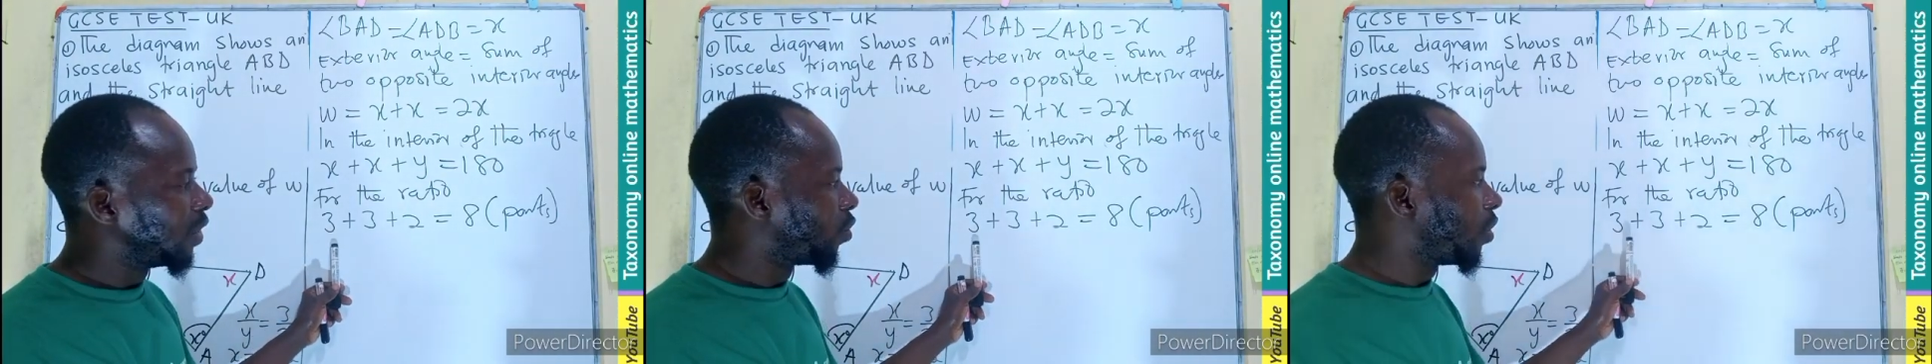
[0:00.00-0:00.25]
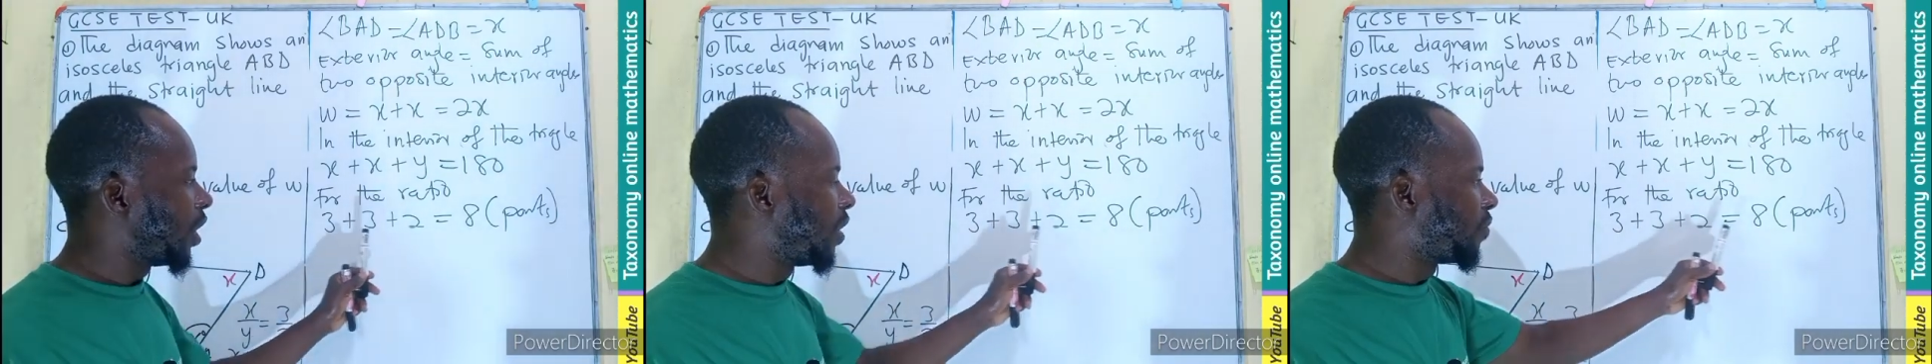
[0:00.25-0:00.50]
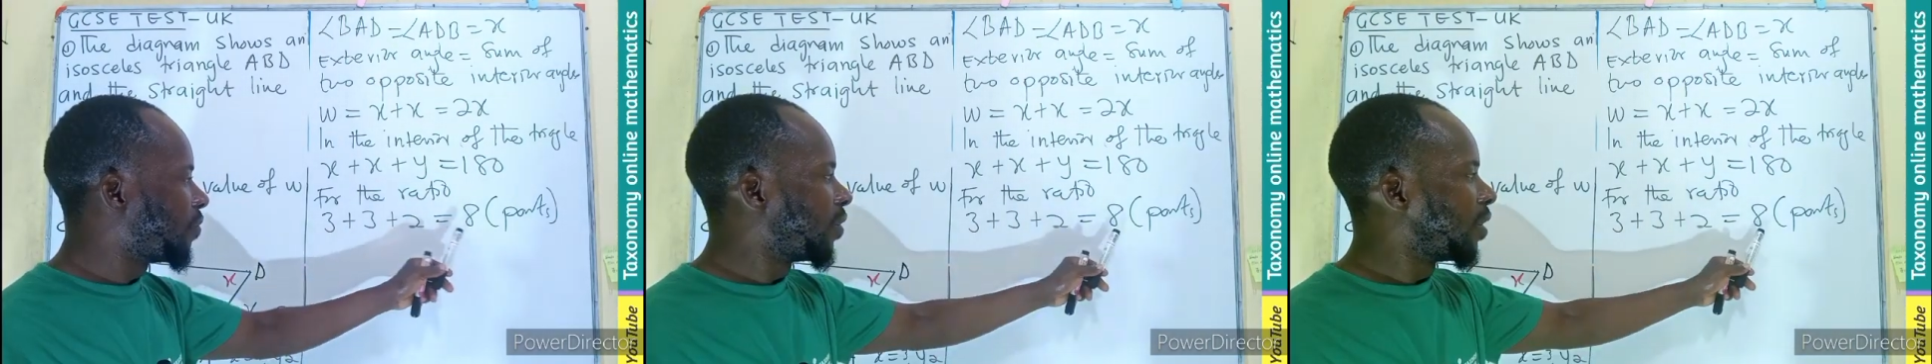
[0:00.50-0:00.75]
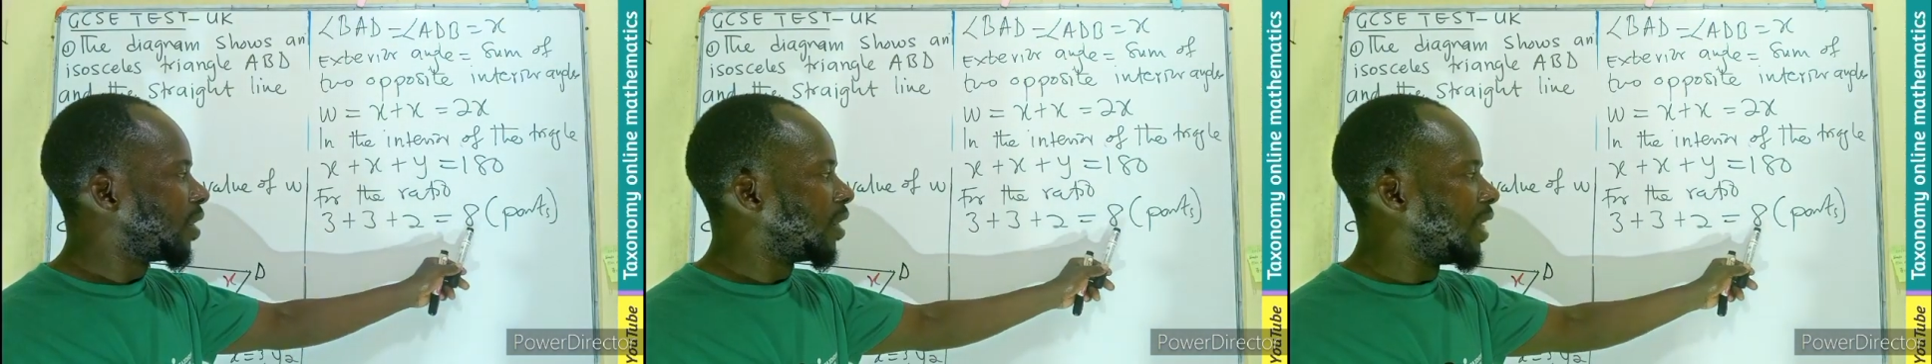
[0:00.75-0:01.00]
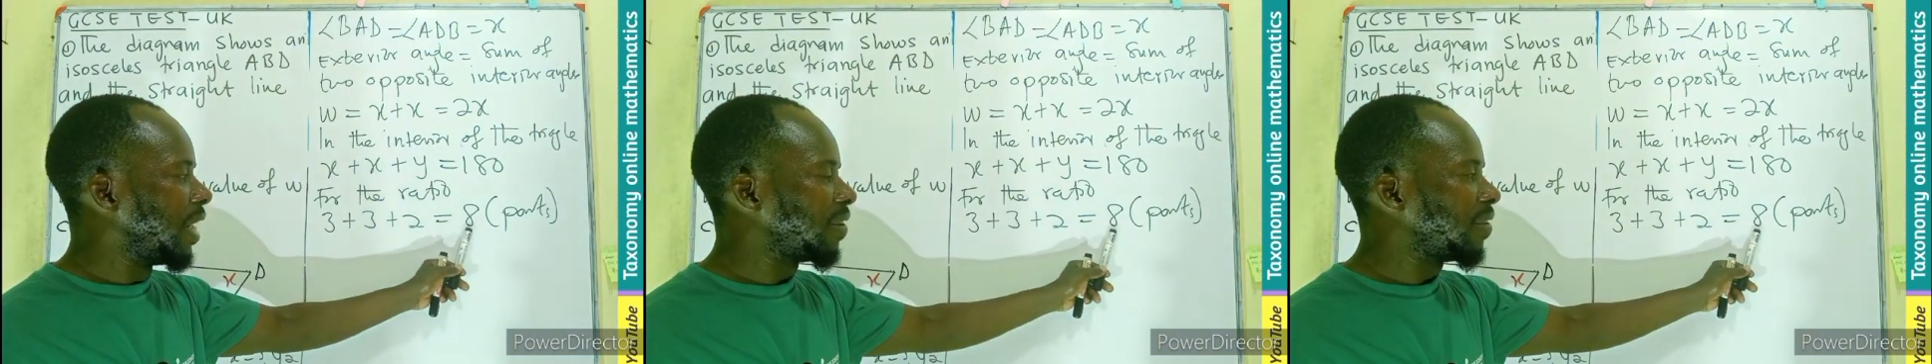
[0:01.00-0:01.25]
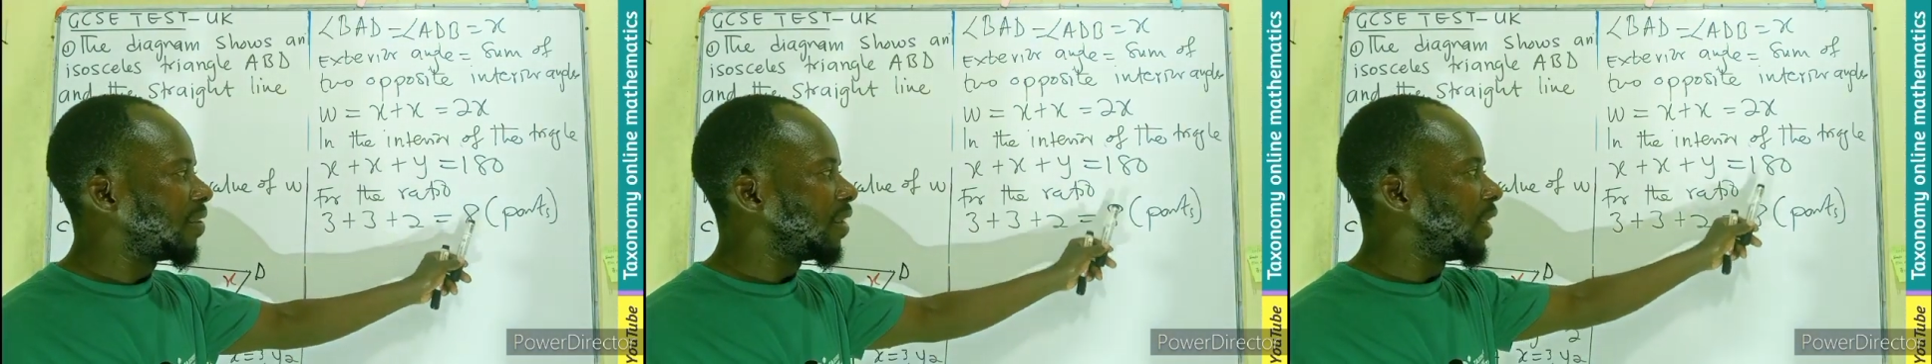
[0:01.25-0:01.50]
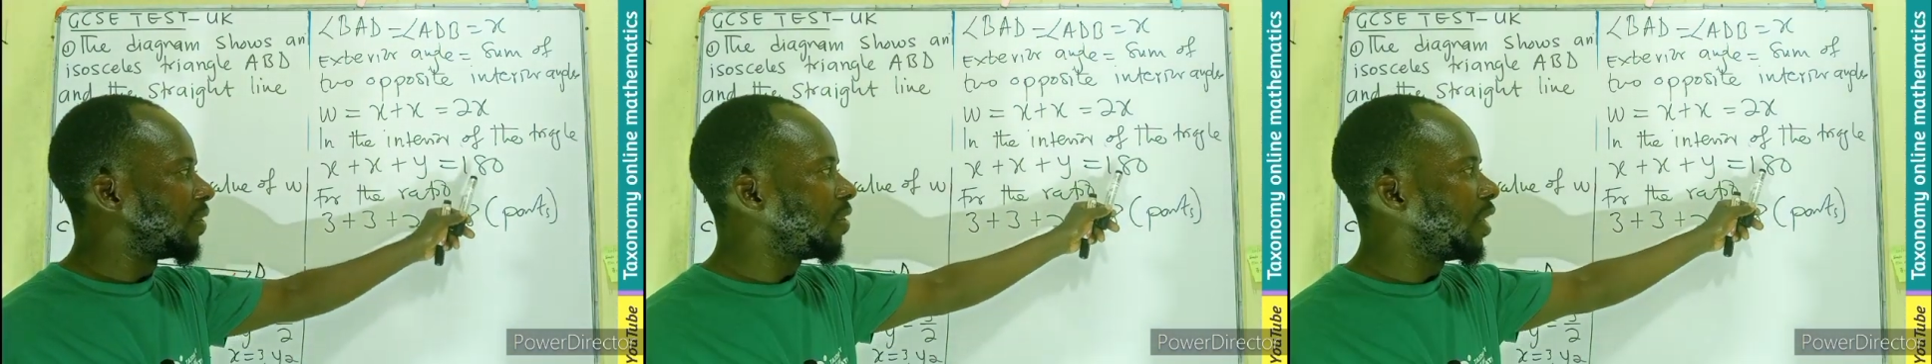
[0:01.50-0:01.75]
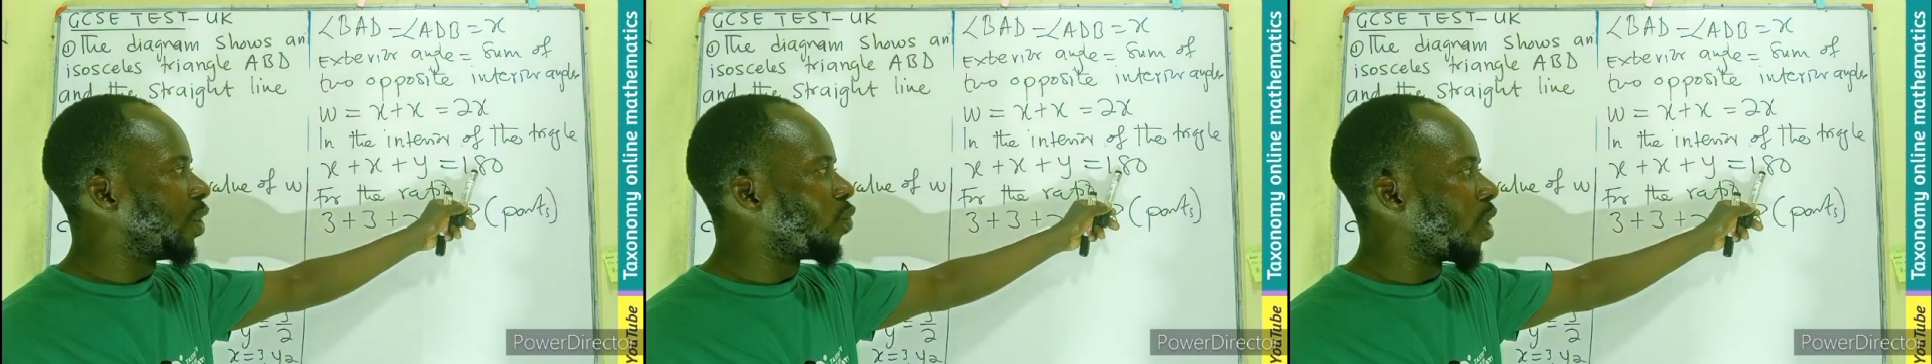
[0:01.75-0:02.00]
So if this
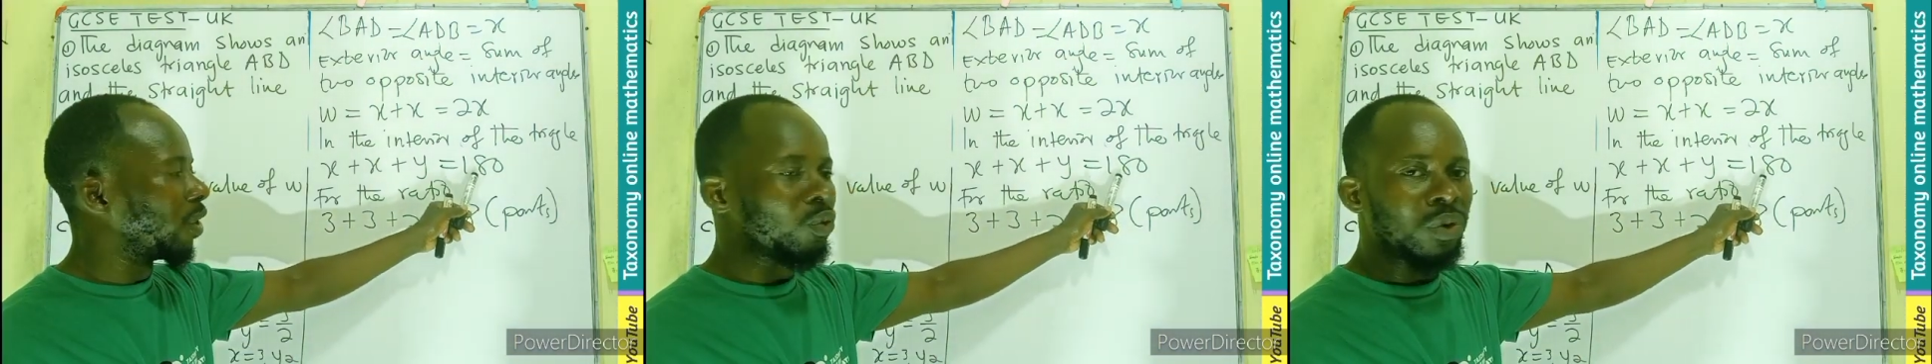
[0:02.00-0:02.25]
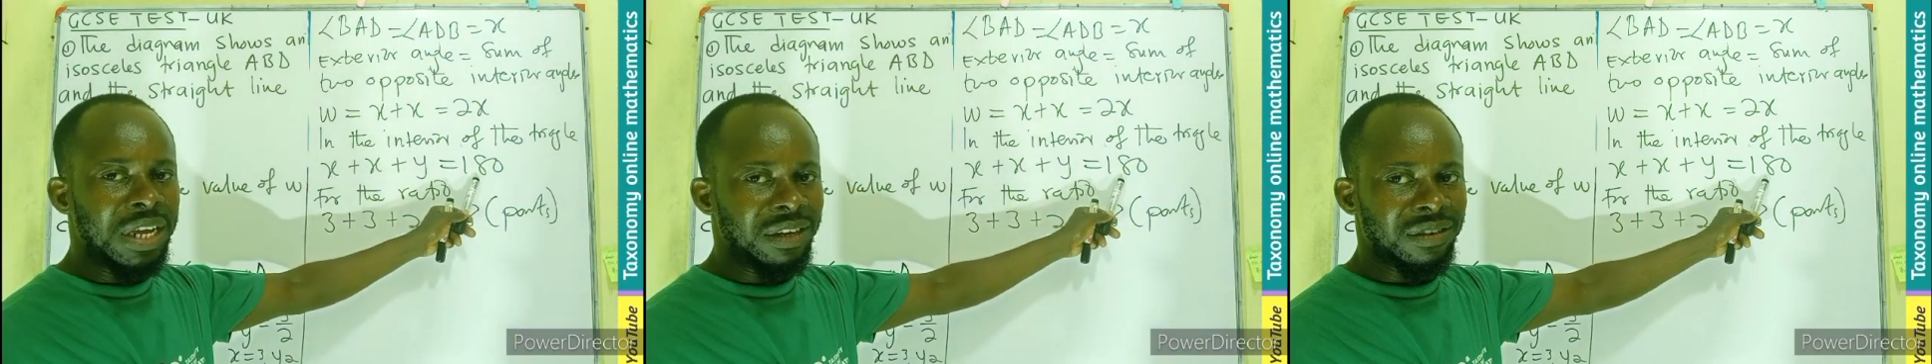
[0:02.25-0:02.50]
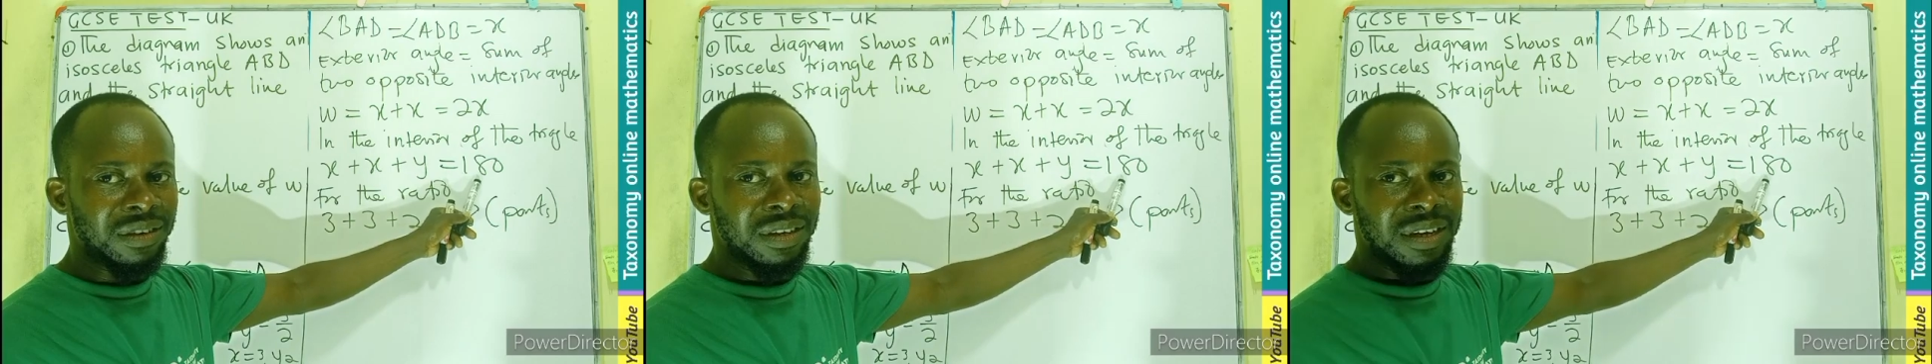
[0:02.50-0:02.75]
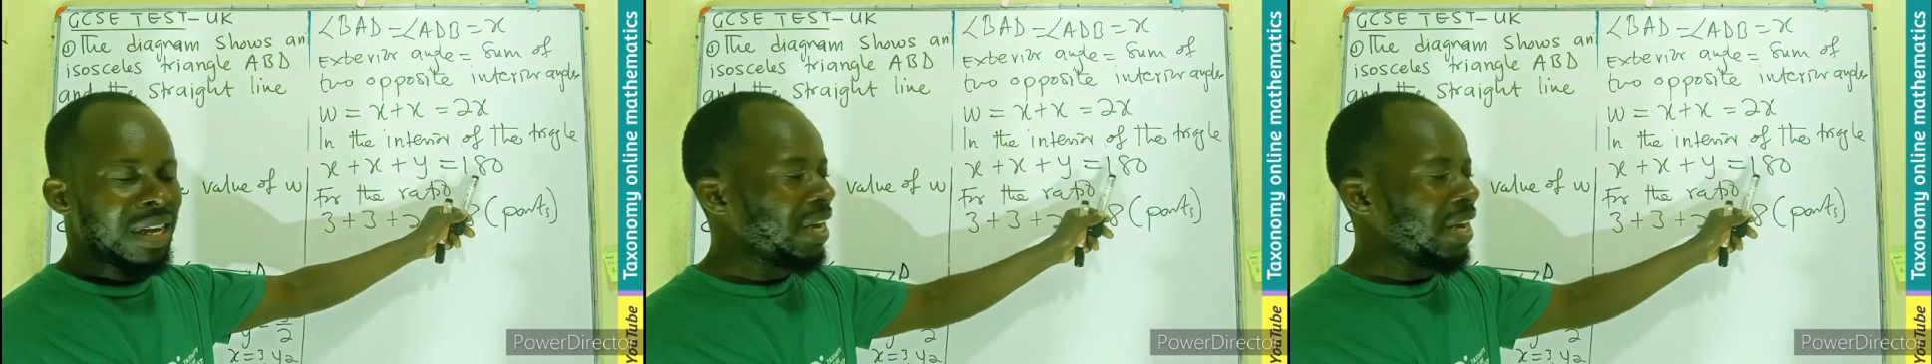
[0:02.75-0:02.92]
is equals to this,